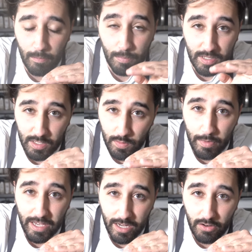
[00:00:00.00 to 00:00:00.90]
But since we're
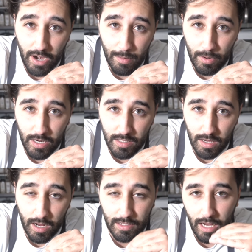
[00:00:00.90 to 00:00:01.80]
making a cranberry
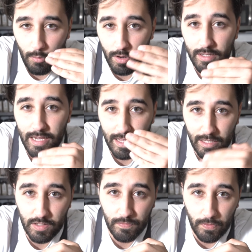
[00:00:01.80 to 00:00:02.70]
sauce, I want to take
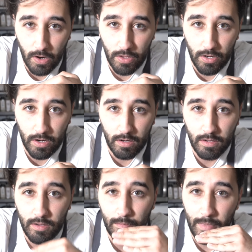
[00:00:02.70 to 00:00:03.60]
this farther,
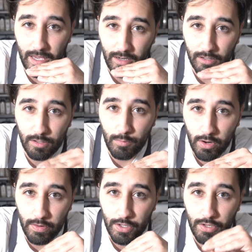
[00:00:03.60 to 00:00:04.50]
make it a little
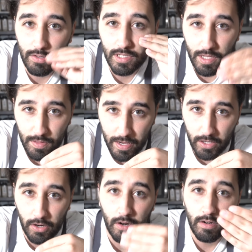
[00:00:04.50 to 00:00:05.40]
more reduced,
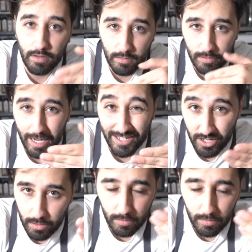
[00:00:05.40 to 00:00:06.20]
thicker, nicer.